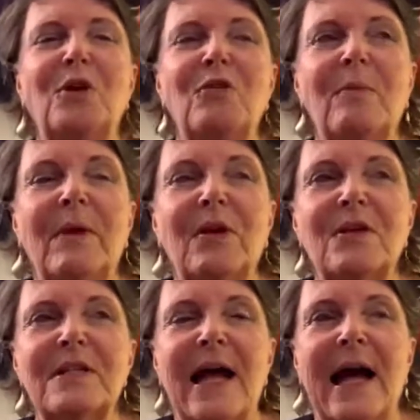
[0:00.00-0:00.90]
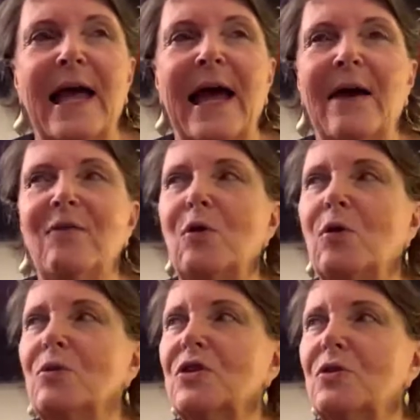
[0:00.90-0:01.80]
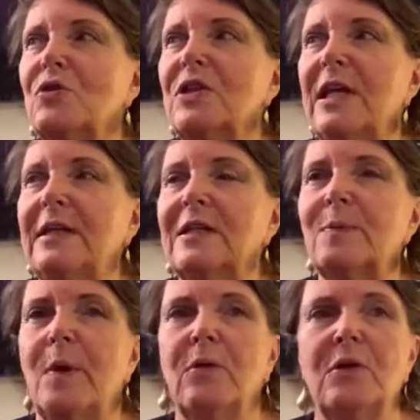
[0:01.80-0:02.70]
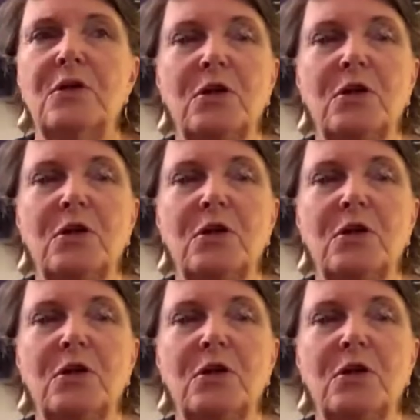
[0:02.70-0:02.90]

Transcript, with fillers: wondering because I have also seen and spoken